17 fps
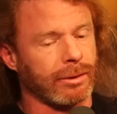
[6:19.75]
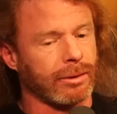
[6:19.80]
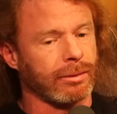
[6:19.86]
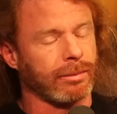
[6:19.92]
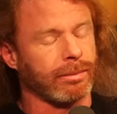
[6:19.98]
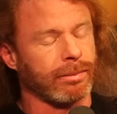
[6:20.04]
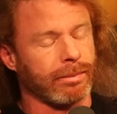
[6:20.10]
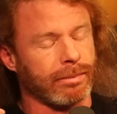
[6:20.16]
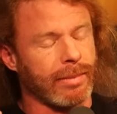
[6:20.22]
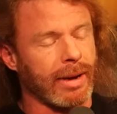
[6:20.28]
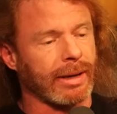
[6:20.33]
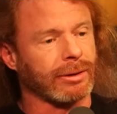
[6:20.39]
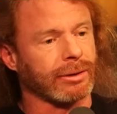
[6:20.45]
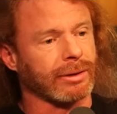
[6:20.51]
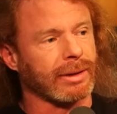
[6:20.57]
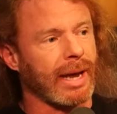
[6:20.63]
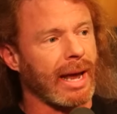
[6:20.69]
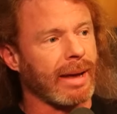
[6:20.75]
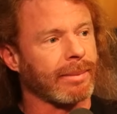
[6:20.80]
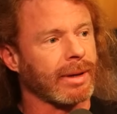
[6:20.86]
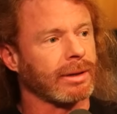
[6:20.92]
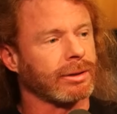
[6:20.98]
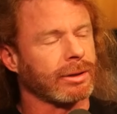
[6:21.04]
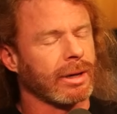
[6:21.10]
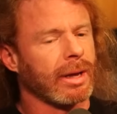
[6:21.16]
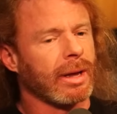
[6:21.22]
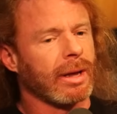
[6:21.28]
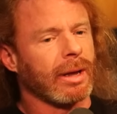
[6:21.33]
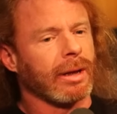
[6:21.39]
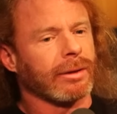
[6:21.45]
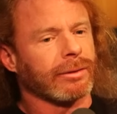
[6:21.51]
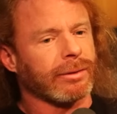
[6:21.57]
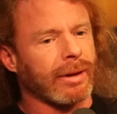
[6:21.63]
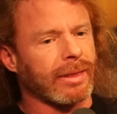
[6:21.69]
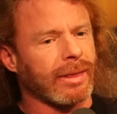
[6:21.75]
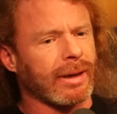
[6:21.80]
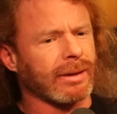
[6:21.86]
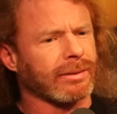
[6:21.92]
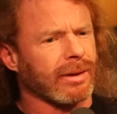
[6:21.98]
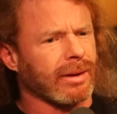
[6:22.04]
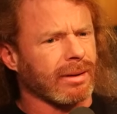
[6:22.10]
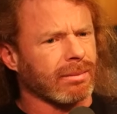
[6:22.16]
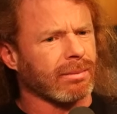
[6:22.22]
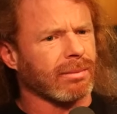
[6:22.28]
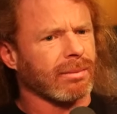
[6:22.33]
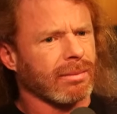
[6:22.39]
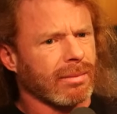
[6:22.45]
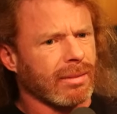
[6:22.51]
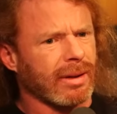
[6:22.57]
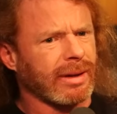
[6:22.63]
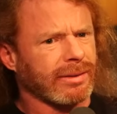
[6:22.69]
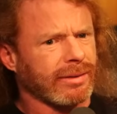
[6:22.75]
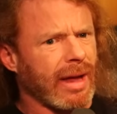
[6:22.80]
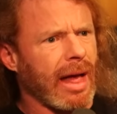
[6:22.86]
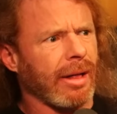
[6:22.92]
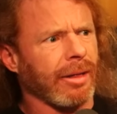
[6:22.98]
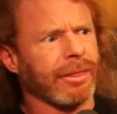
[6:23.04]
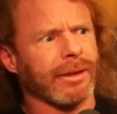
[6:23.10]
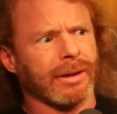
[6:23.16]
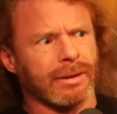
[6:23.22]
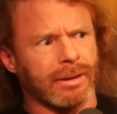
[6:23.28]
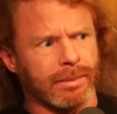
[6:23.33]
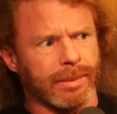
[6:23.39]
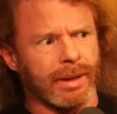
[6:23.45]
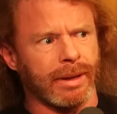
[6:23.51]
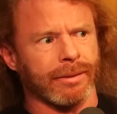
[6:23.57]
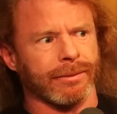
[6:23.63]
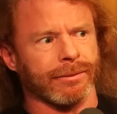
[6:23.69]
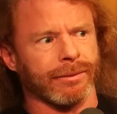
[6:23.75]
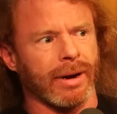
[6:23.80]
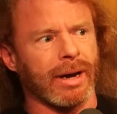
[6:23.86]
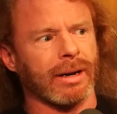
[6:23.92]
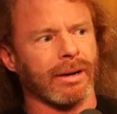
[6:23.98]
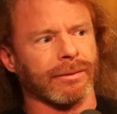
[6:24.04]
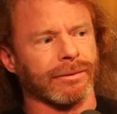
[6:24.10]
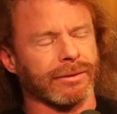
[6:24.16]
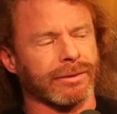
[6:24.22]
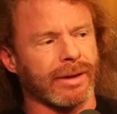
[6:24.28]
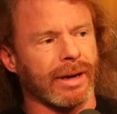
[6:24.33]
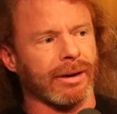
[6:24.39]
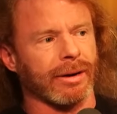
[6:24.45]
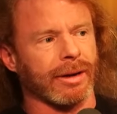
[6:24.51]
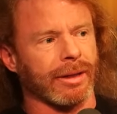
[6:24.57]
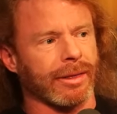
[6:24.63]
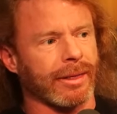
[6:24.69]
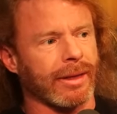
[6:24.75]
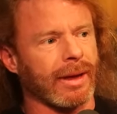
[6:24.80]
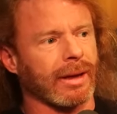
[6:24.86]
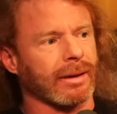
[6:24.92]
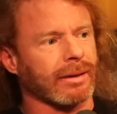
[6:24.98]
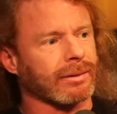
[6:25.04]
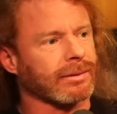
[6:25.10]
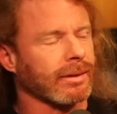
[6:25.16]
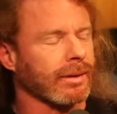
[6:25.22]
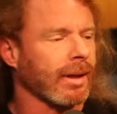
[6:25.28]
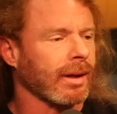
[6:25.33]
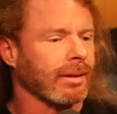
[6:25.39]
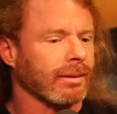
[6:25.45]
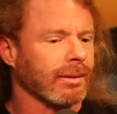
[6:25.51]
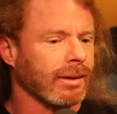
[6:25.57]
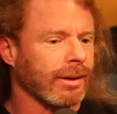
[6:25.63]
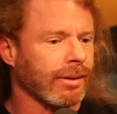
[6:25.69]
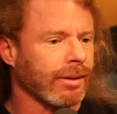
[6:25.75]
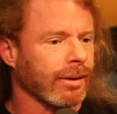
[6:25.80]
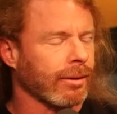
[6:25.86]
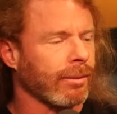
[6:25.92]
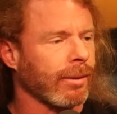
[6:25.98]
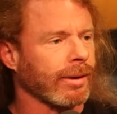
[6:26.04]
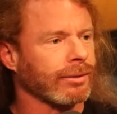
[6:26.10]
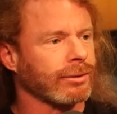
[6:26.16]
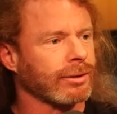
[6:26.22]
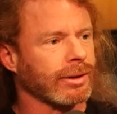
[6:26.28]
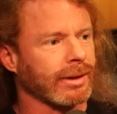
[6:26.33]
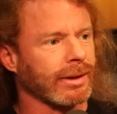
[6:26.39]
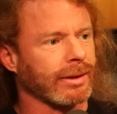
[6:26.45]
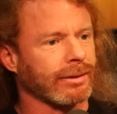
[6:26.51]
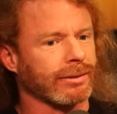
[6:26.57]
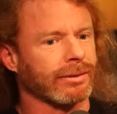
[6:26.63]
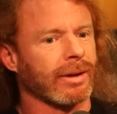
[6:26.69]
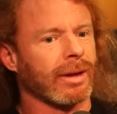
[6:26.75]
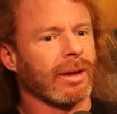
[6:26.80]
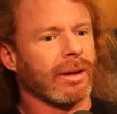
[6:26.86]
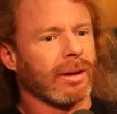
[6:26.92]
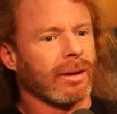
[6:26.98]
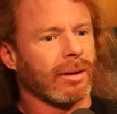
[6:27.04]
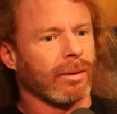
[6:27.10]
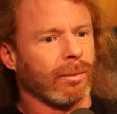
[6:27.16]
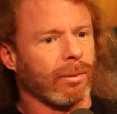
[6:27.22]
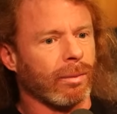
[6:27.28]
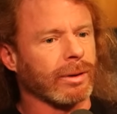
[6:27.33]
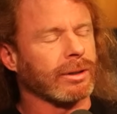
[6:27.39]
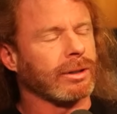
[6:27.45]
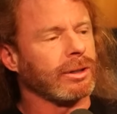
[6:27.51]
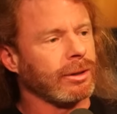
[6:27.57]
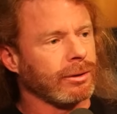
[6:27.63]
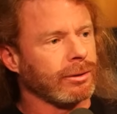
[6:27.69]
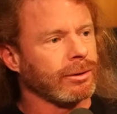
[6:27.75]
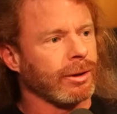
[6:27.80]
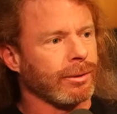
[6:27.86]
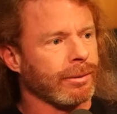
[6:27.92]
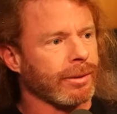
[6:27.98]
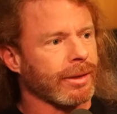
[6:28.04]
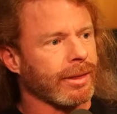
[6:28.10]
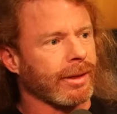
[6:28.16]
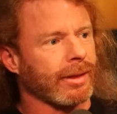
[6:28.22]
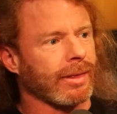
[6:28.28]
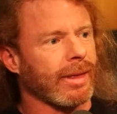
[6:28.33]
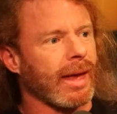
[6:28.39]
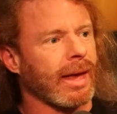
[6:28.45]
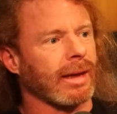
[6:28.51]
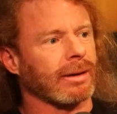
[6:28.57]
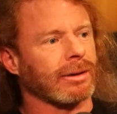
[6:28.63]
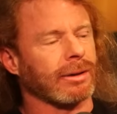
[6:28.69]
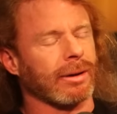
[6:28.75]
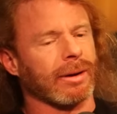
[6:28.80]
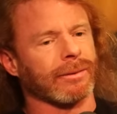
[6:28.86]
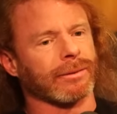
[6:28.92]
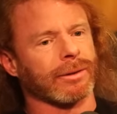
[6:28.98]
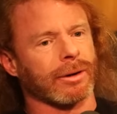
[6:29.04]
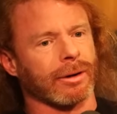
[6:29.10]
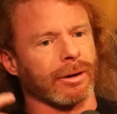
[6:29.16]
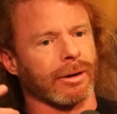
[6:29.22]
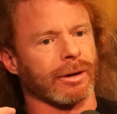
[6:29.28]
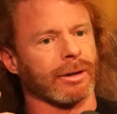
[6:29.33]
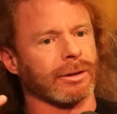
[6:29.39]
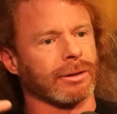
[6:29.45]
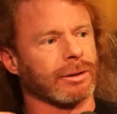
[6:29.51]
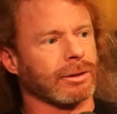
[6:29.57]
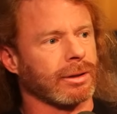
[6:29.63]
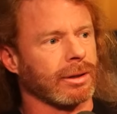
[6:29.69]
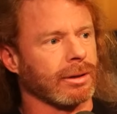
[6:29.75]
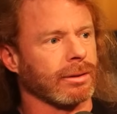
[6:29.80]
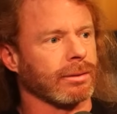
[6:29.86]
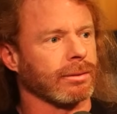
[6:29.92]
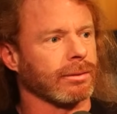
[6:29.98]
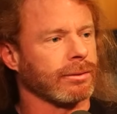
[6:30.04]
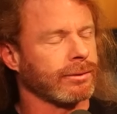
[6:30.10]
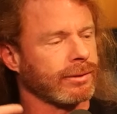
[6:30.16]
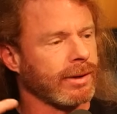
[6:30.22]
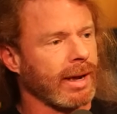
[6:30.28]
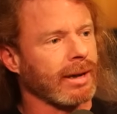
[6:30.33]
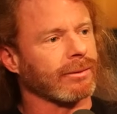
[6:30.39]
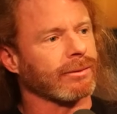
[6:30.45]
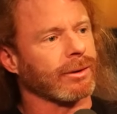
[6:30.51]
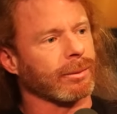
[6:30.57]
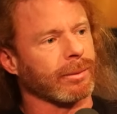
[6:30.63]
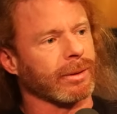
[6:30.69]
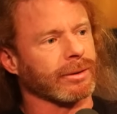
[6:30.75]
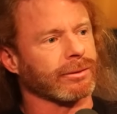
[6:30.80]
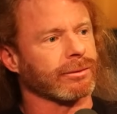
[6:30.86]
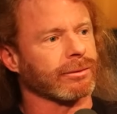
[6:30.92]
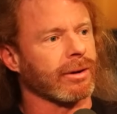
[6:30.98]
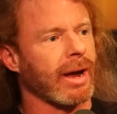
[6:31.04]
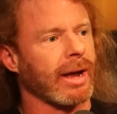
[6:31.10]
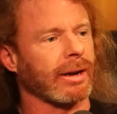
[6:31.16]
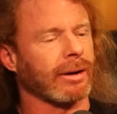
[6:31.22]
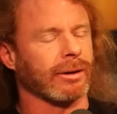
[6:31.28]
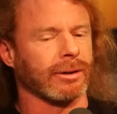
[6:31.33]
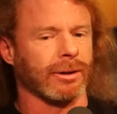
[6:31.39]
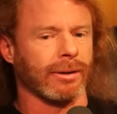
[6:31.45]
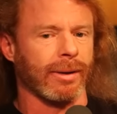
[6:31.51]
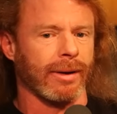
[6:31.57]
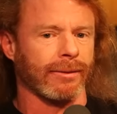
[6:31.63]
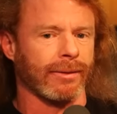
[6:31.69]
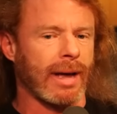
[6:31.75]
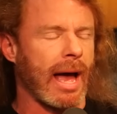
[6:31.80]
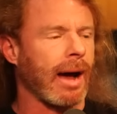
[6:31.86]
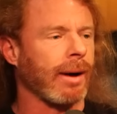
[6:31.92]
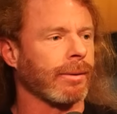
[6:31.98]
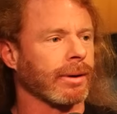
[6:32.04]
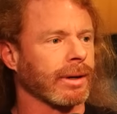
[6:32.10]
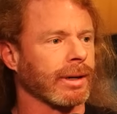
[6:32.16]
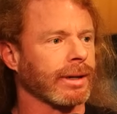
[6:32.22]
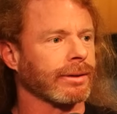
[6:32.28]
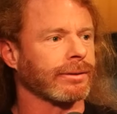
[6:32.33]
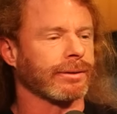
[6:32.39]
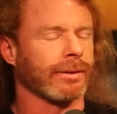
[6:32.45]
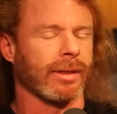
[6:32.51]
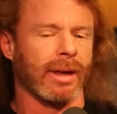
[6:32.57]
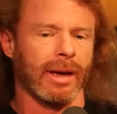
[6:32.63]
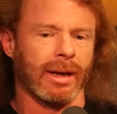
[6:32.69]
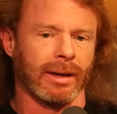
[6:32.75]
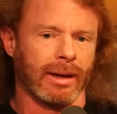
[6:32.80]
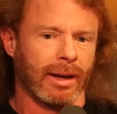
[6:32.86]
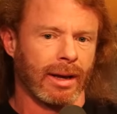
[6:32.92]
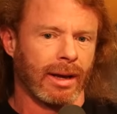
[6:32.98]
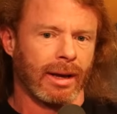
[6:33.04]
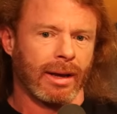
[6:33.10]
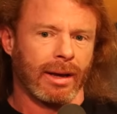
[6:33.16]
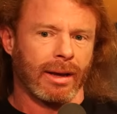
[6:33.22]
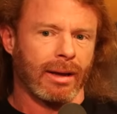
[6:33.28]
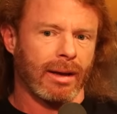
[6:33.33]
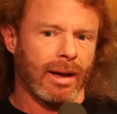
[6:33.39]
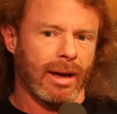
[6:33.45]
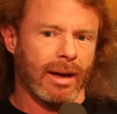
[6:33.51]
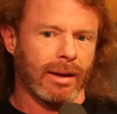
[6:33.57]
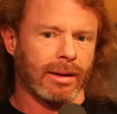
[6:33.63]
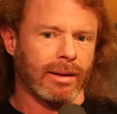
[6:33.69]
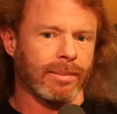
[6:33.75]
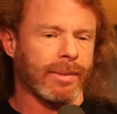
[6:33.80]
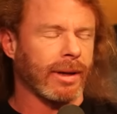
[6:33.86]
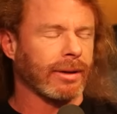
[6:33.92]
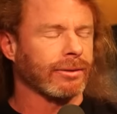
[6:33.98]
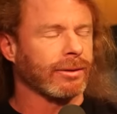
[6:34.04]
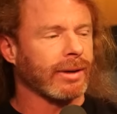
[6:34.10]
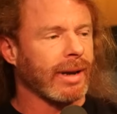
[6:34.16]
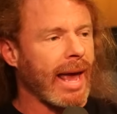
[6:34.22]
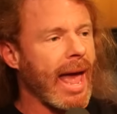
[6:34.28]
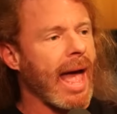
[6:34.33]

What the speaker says: do major damage. So I think it's healthy to be afraid of scary things. And then, you know, the question is, what do you do with it then? Do you have courage to stand for what's right, or do you have cowardice that compels you to